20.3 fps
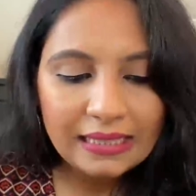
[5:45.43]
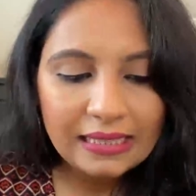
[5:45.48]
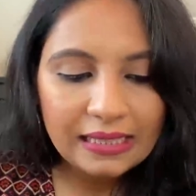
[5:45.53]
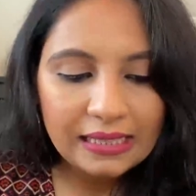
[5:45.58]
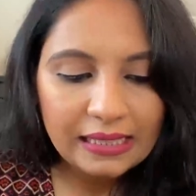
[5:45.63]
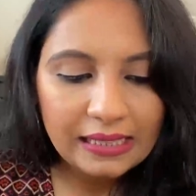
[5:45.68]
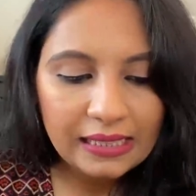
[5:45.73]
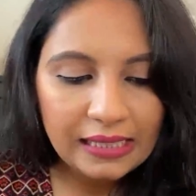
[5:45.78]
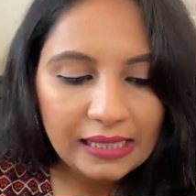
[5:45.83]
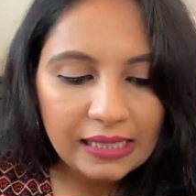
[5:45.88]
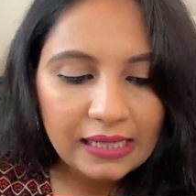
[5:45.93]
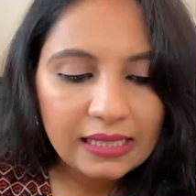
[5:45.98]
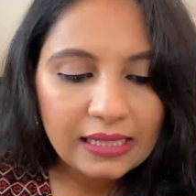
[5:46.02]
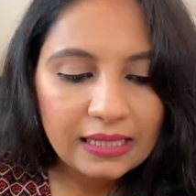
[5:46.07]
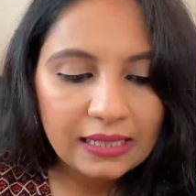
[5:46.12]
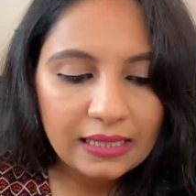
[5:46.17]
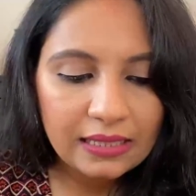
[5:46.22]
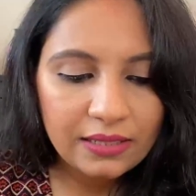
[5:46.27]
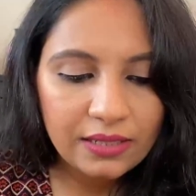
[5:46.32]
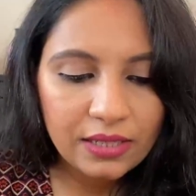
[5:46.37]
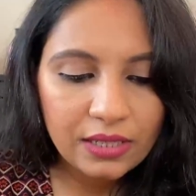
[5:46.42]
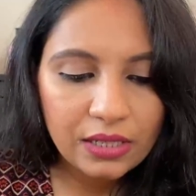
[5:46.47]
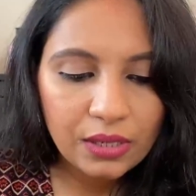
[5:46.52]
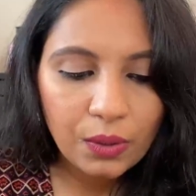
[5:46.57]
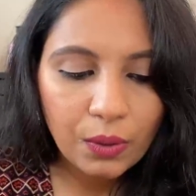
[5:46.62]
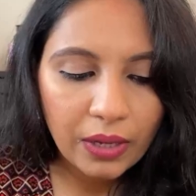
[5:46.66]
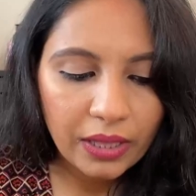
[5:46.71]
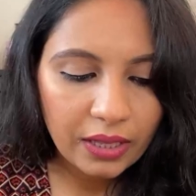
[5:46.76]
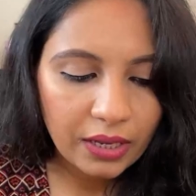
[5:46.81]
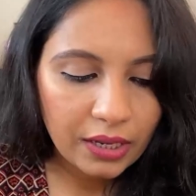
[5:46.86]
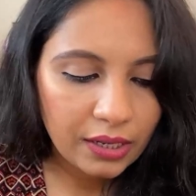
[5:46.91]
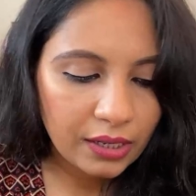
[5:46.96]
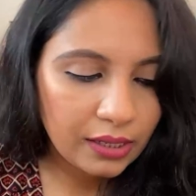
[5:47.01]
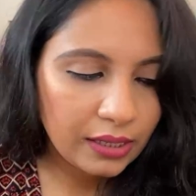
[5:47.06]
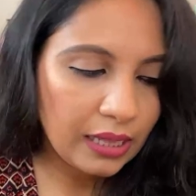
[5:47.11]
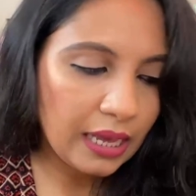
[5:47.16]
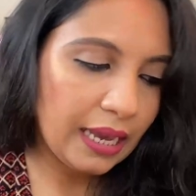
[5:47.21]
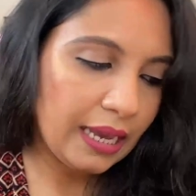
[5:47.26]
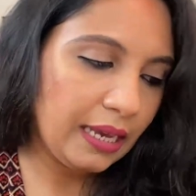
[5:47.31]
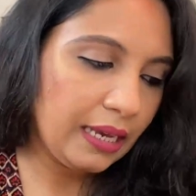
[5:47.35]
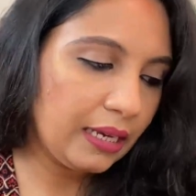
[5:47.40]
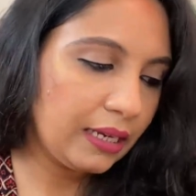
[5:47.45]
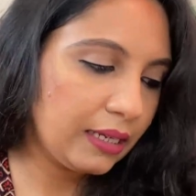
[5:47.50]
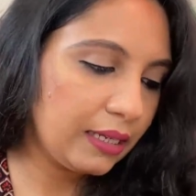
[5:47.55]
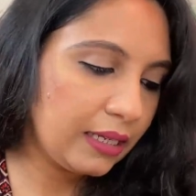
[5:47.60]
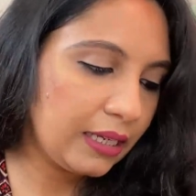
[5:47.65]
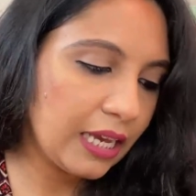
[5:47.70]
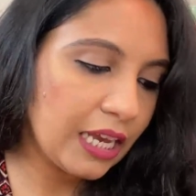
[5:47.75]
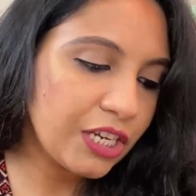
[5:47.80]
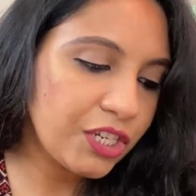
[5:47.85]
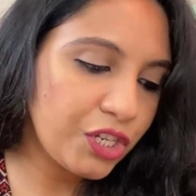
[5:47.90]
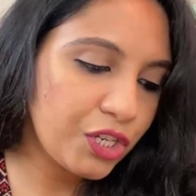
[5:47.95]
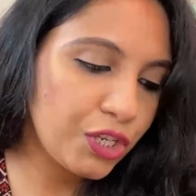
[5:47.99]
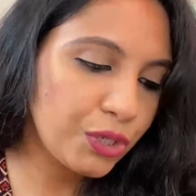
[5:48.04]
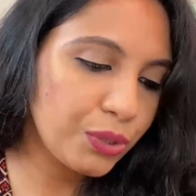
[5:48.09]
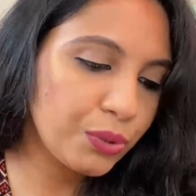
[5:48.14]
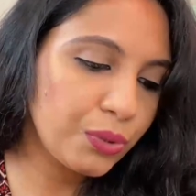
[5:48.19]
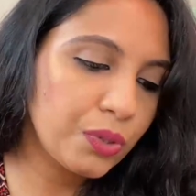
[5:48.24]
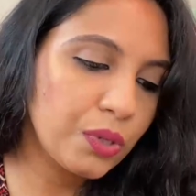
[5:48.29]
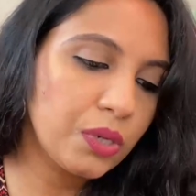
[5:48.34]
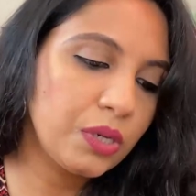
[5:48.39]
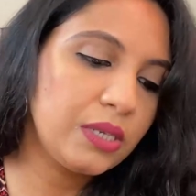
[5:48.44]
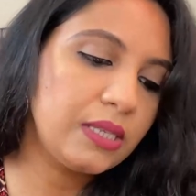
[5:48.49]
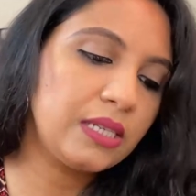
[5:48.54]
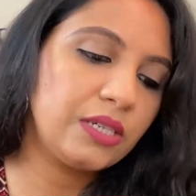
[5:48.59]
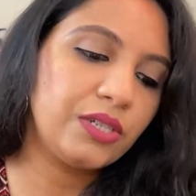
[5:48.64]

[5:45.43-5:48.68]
and clean. There's no other like issues.